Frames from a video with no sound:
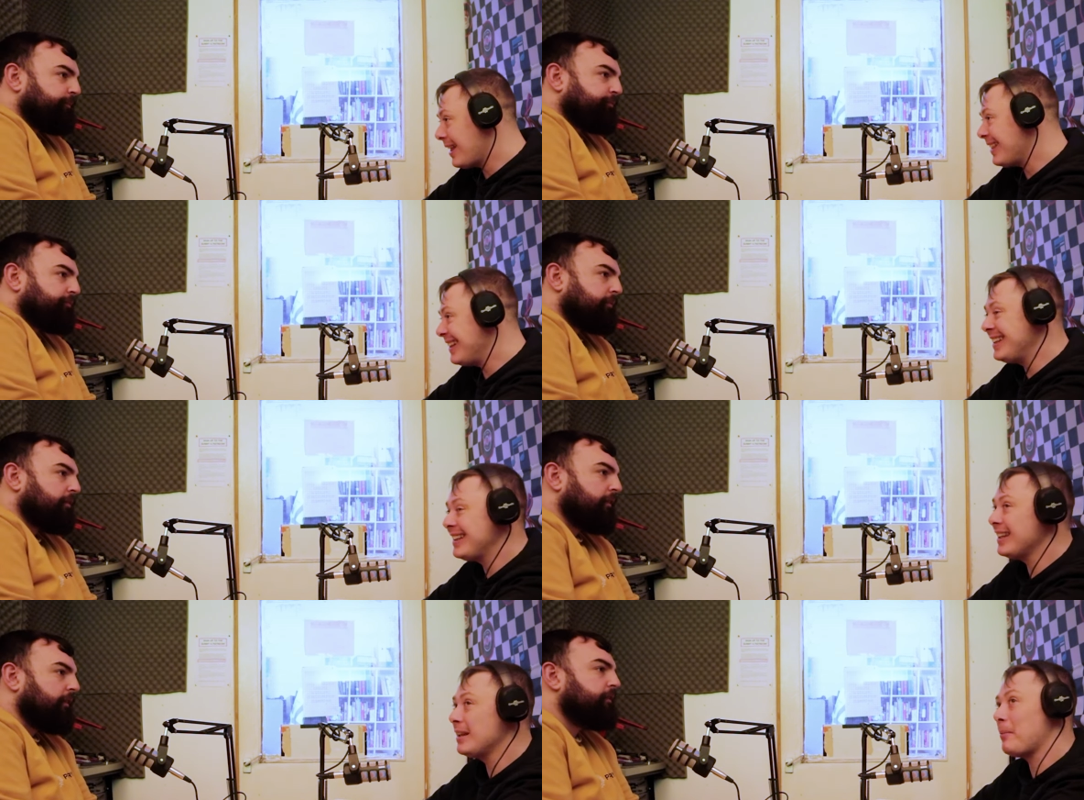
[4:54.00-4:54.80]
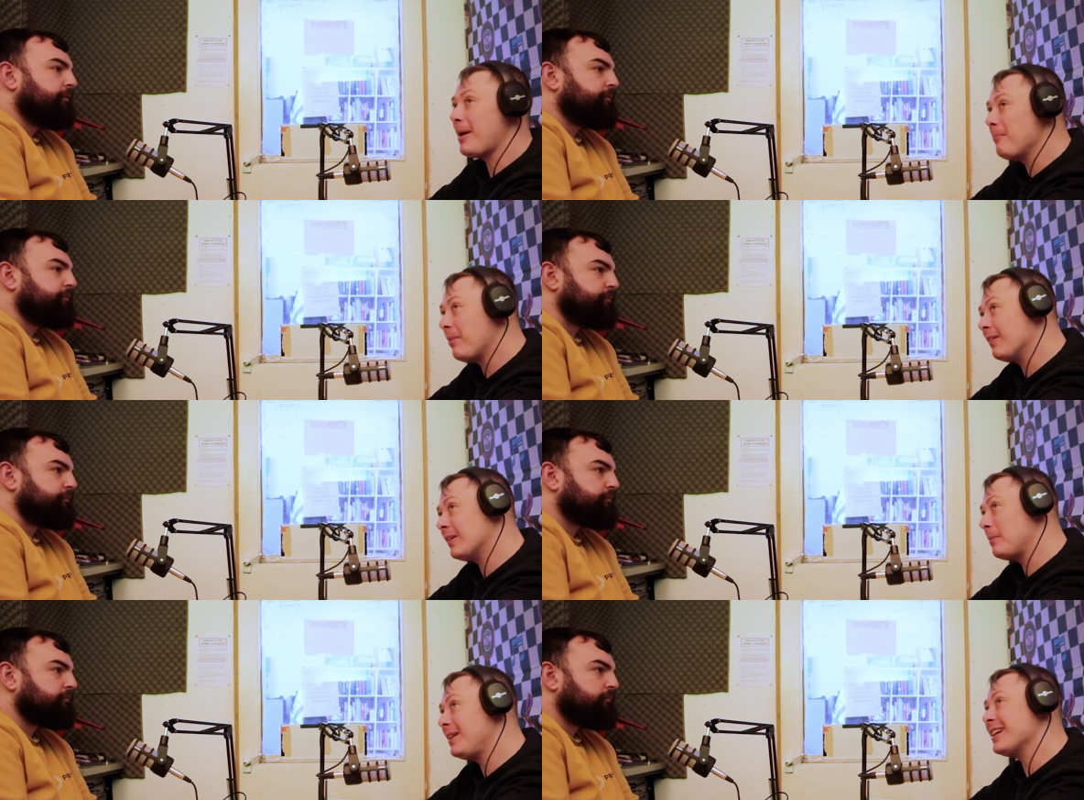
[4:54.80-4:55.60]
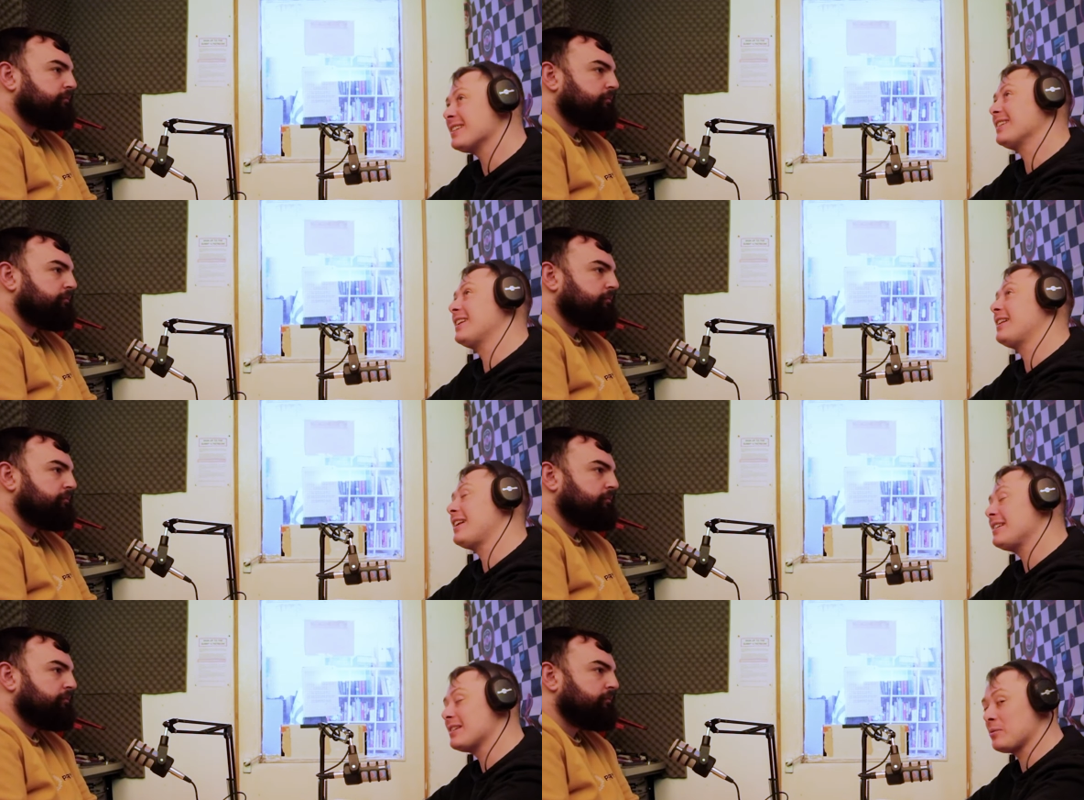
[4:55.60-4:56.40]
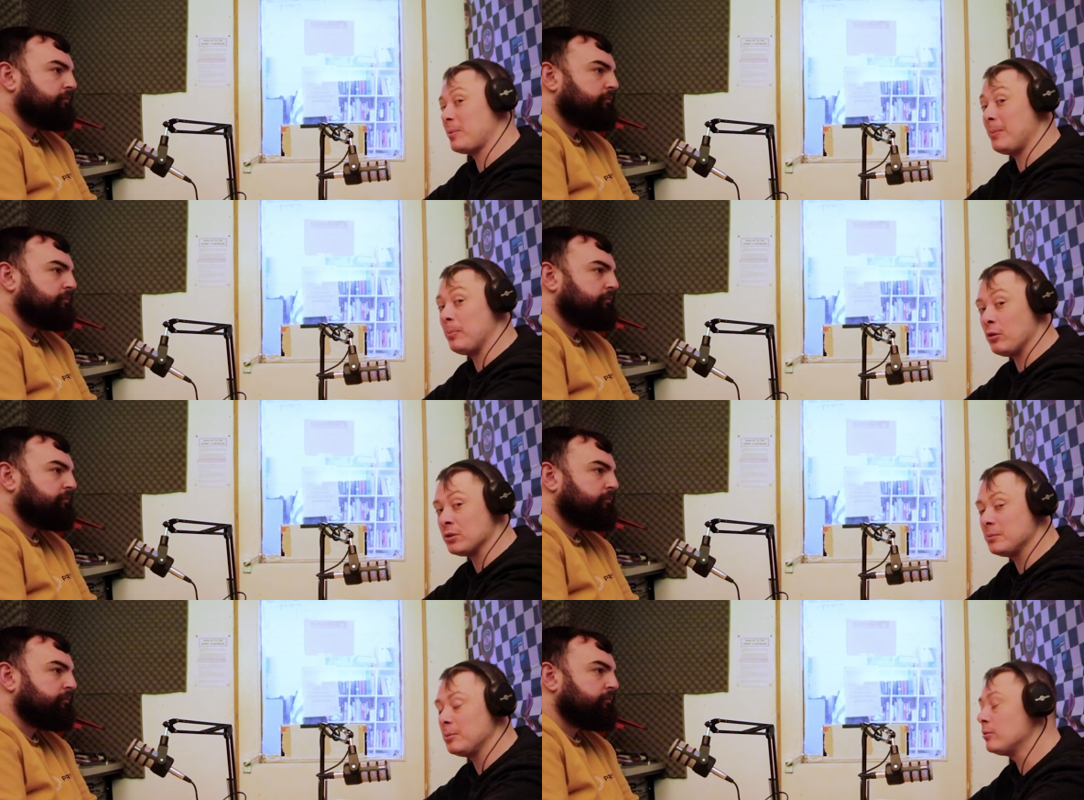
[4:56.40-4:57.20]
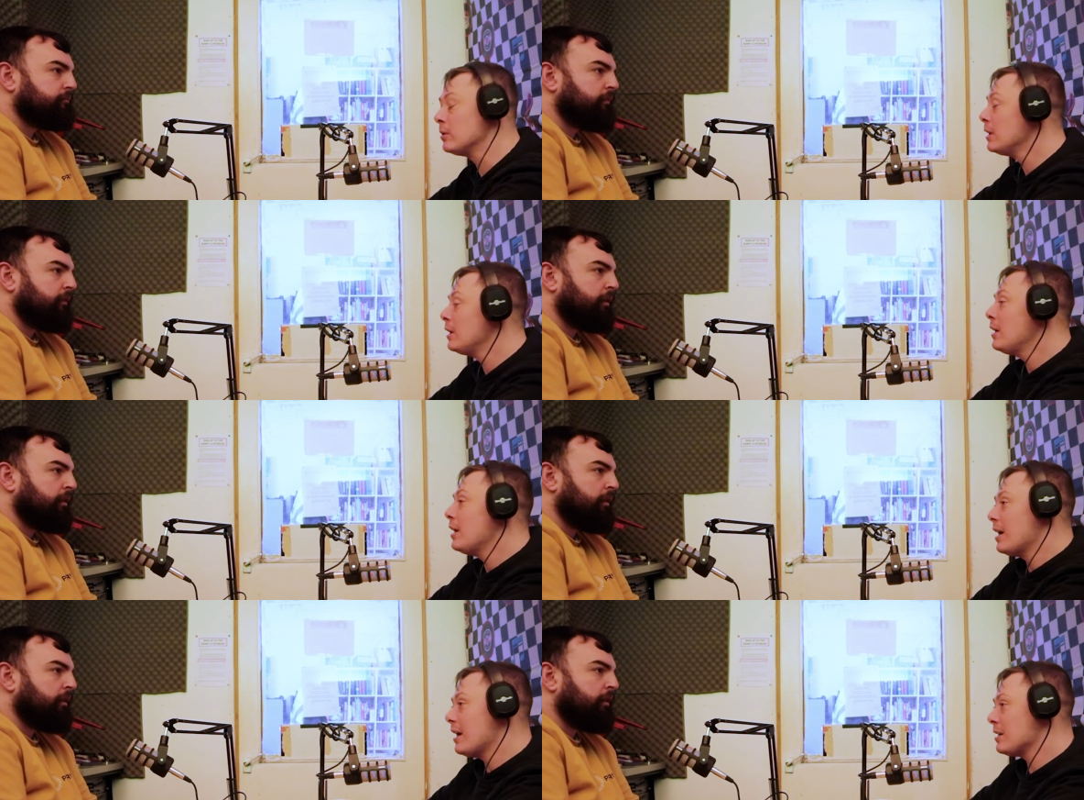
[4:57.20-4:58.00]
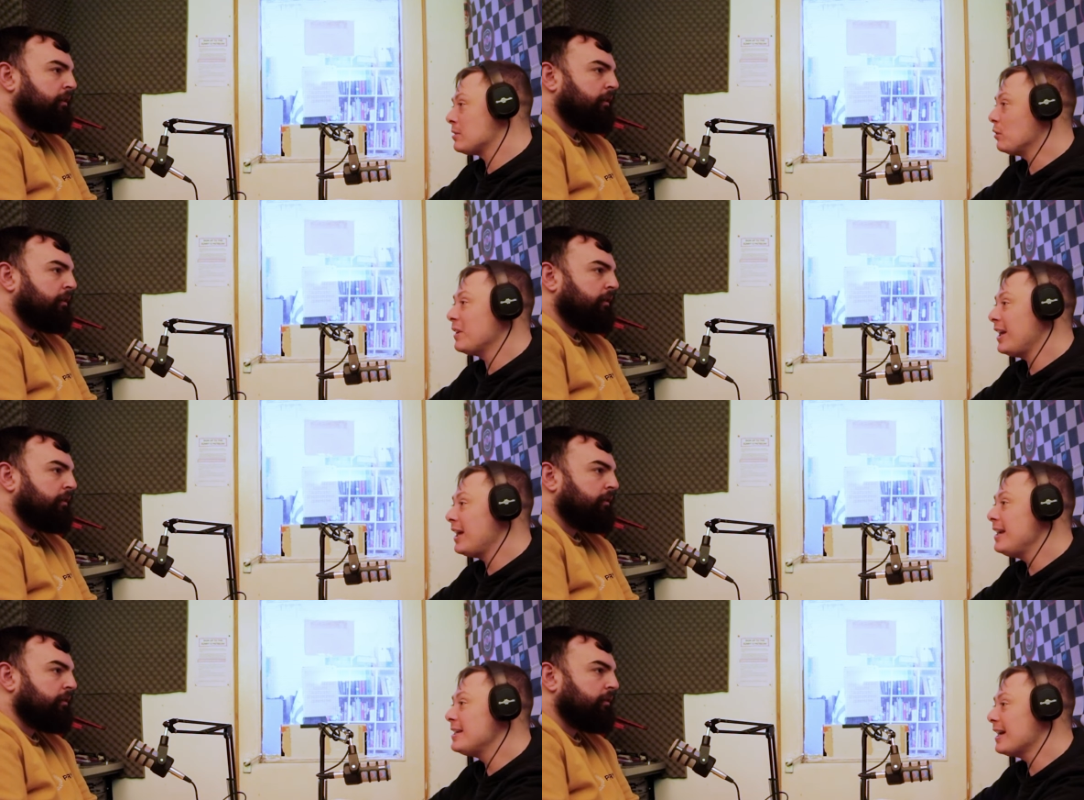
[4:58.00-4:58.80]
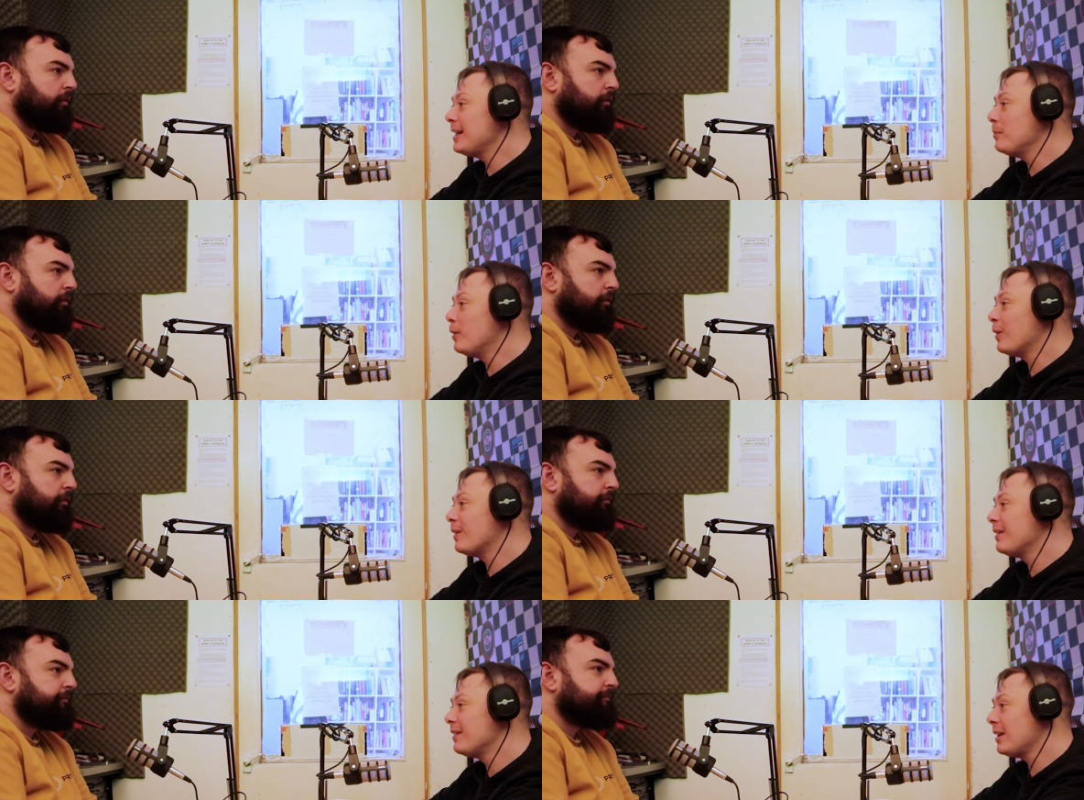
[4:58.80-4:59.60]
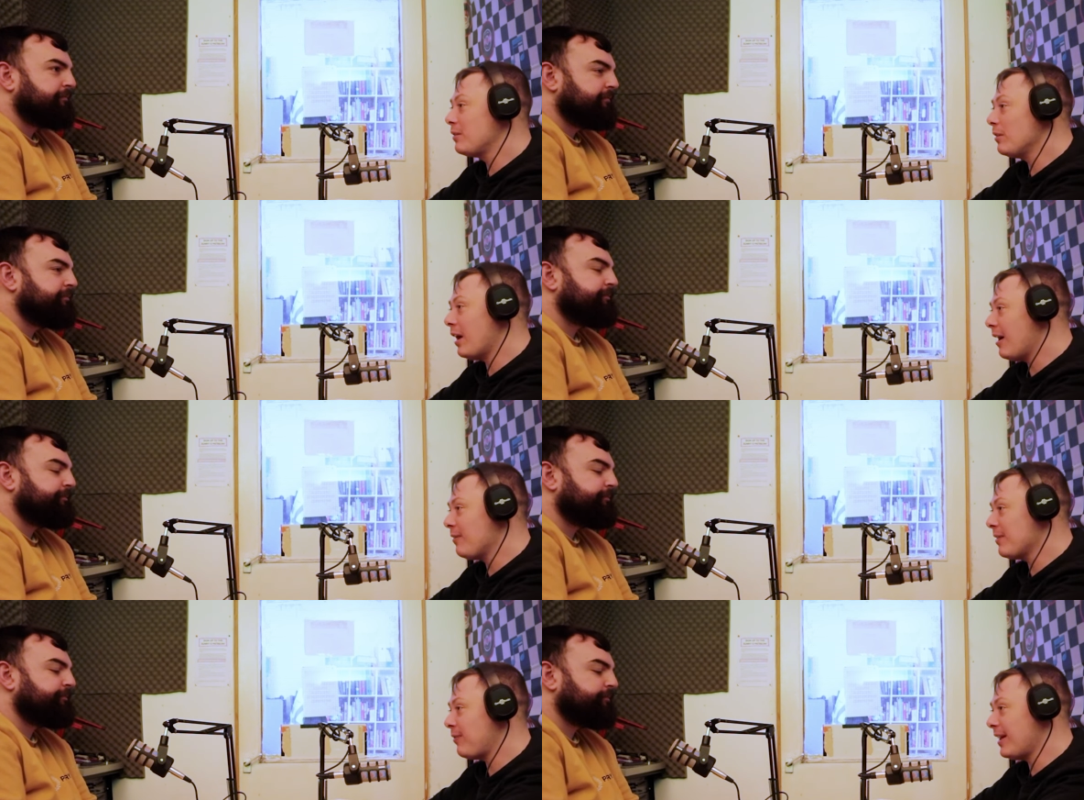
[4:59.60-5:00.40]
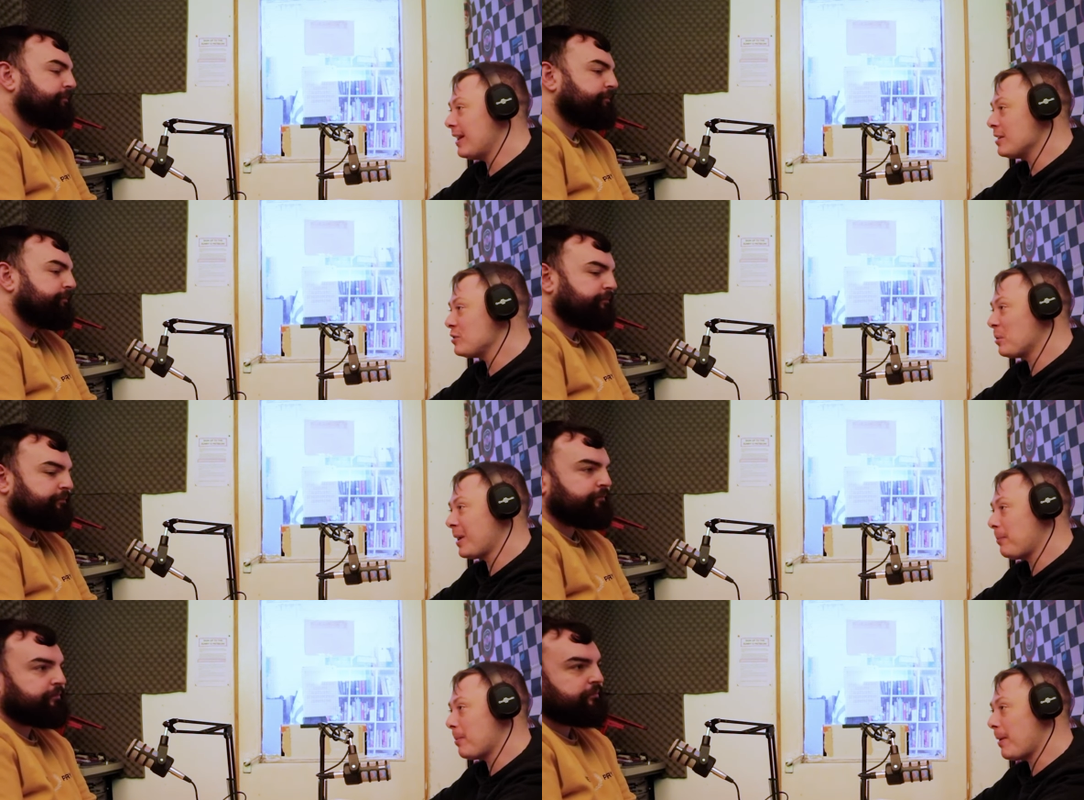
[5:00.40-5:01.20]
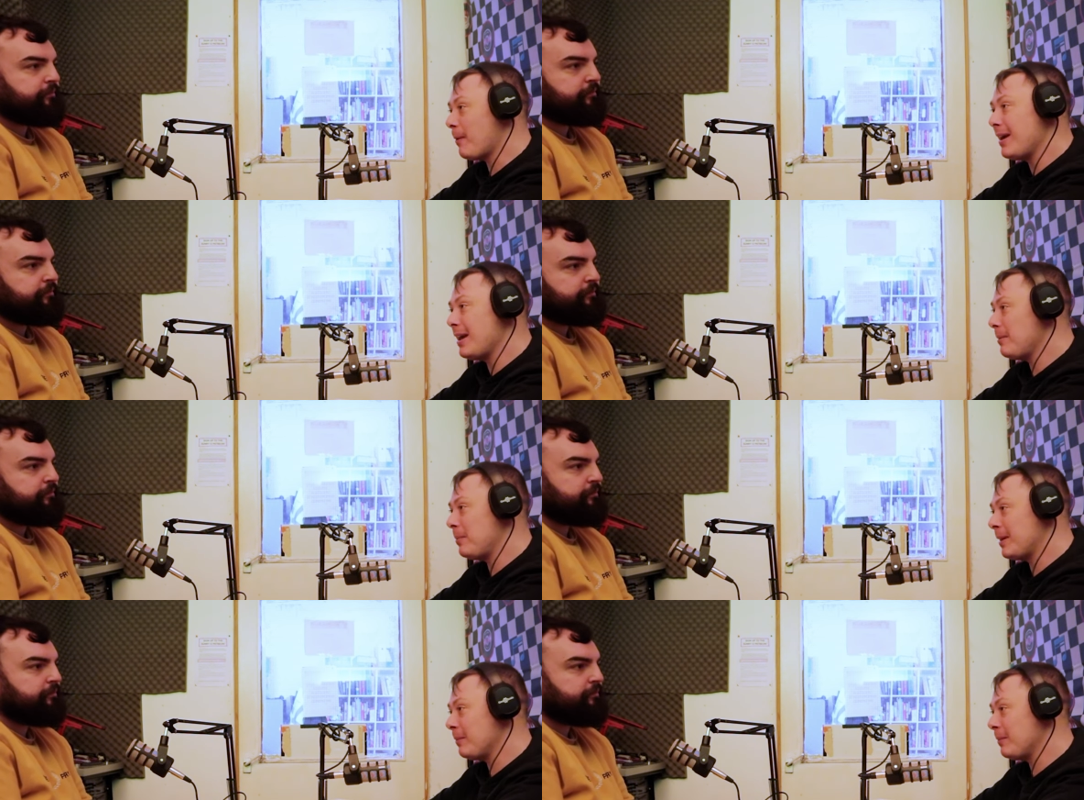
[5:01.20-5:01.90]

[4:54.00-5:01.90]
Speaker 1: they need to remember, and I mean this in the nicest way possible, it's not the 80s anymore. They don't have the financial capability to be